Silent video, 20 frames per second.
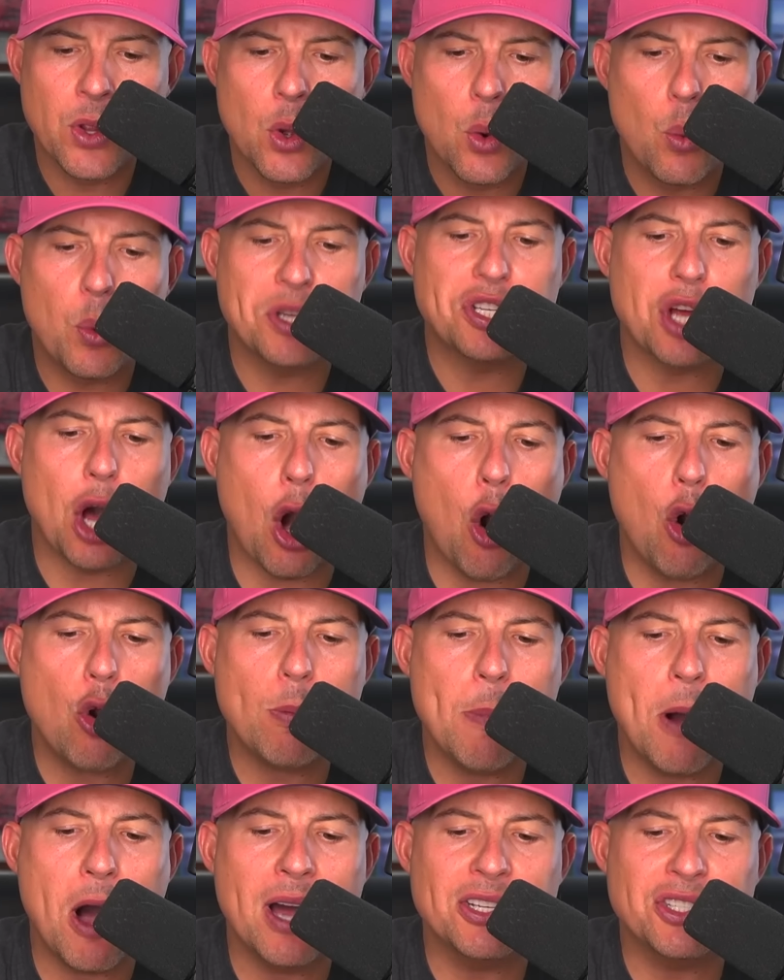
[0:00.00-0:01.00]
Was
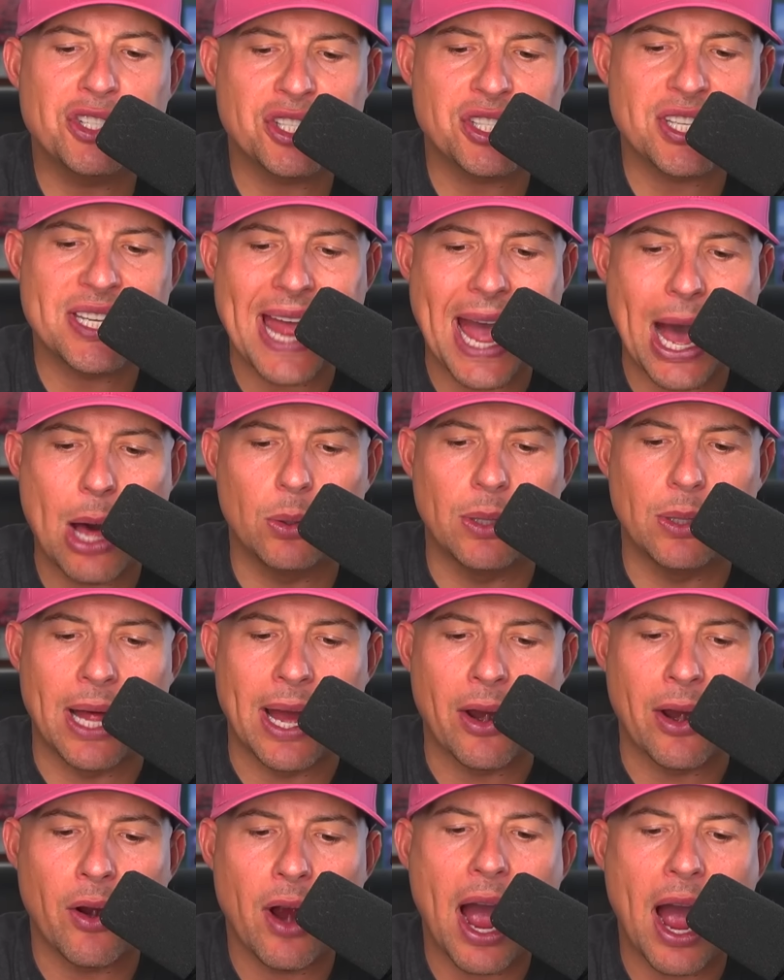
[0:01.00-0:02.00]
Oakmont just an
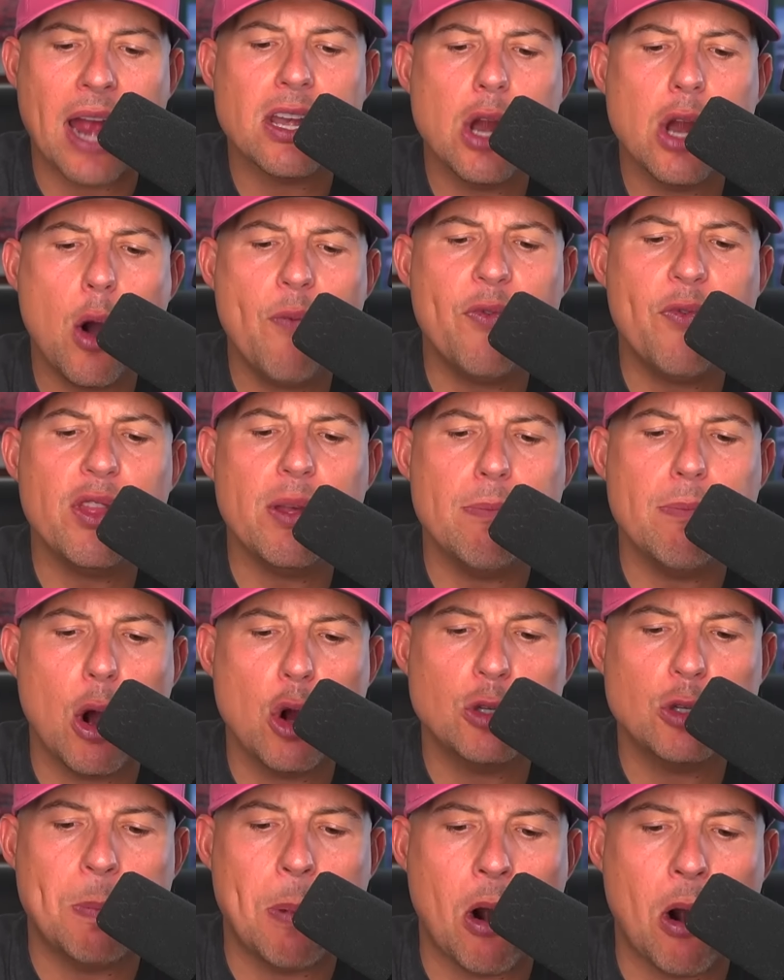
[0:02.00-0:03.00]
outlier? I know for the
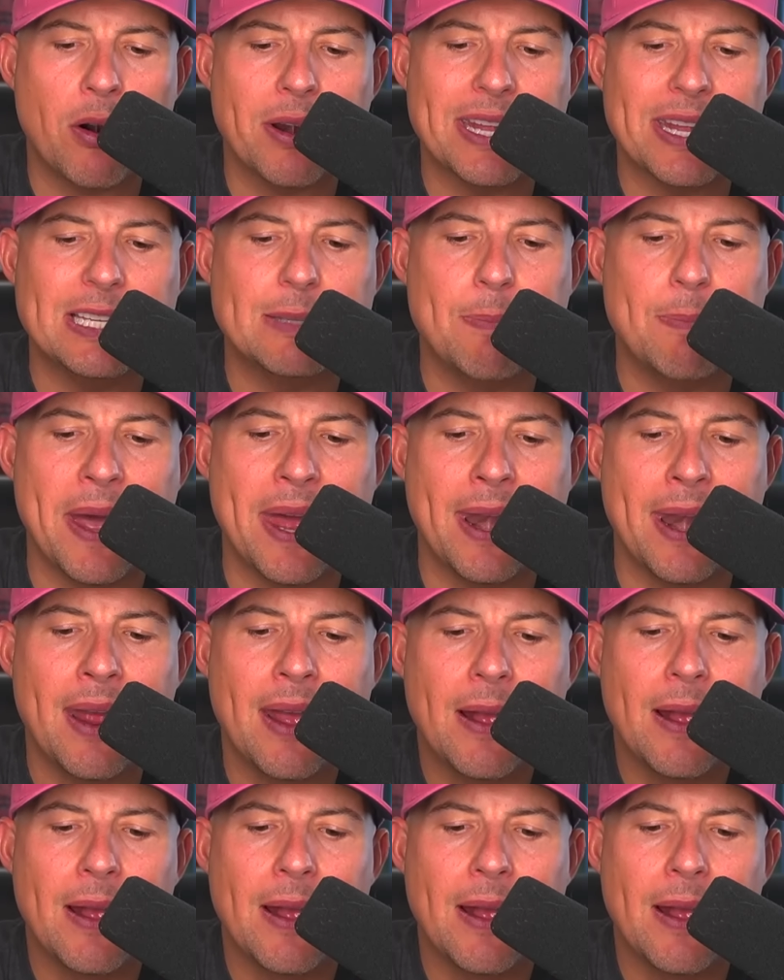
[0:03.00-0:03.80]
most part he's been